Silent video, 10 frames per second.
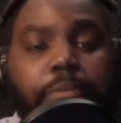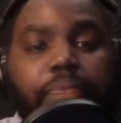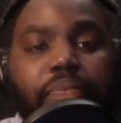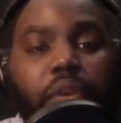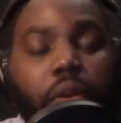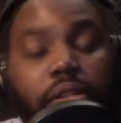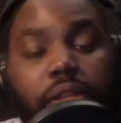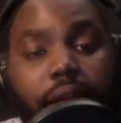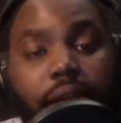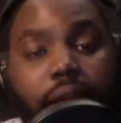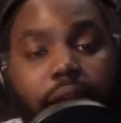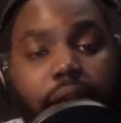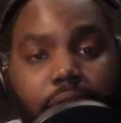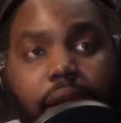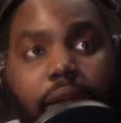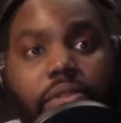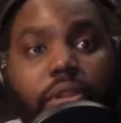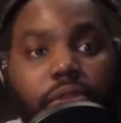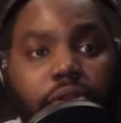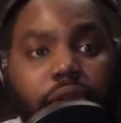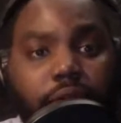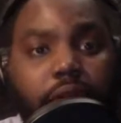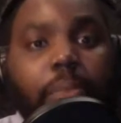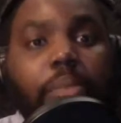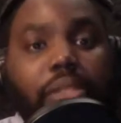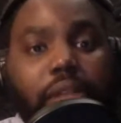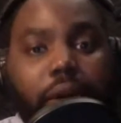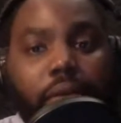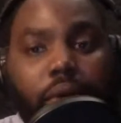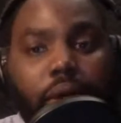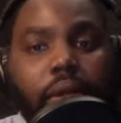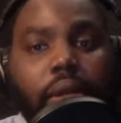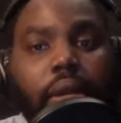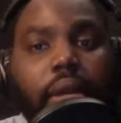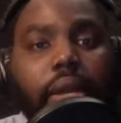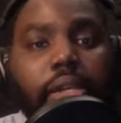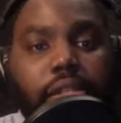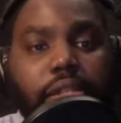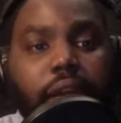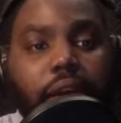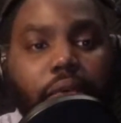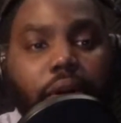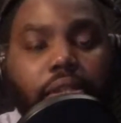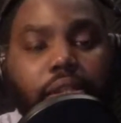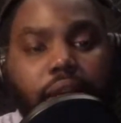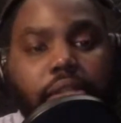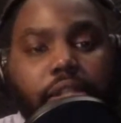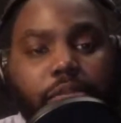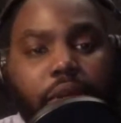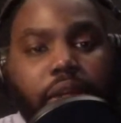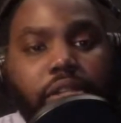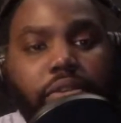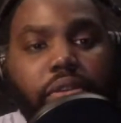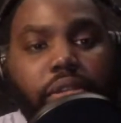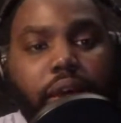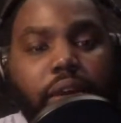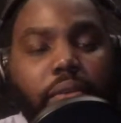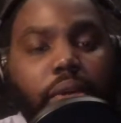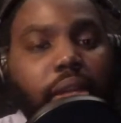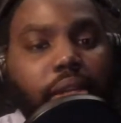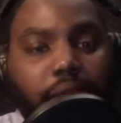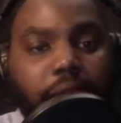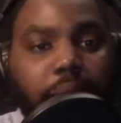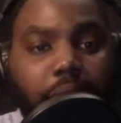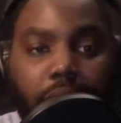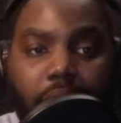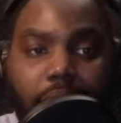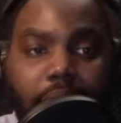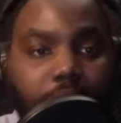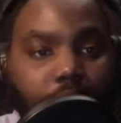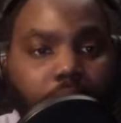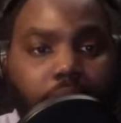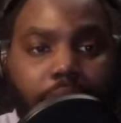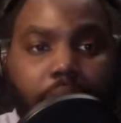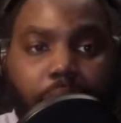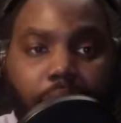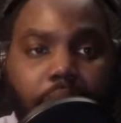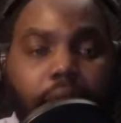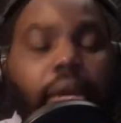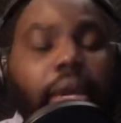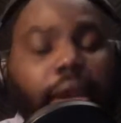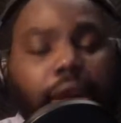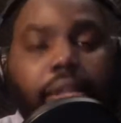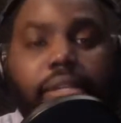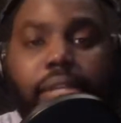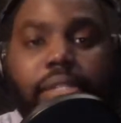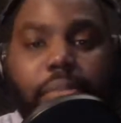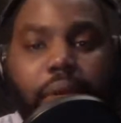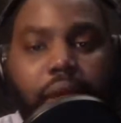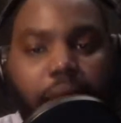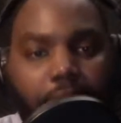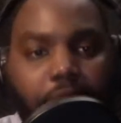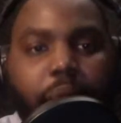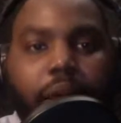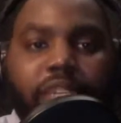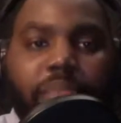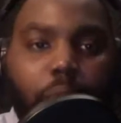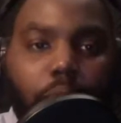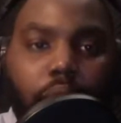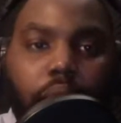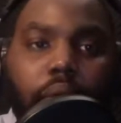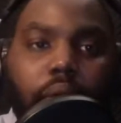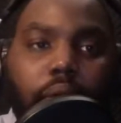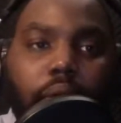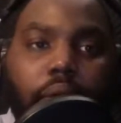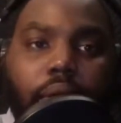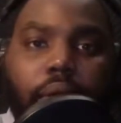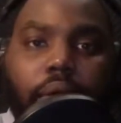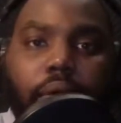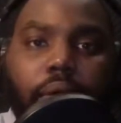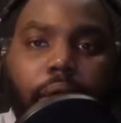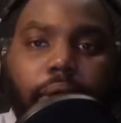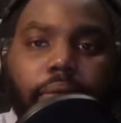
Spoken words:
or not some low socioeconomic, but Title I. And it's just like Quan said, just because you're in a Title I, that doesn't mean the kid can't play, and it doesn't mean that everybody's poor, right?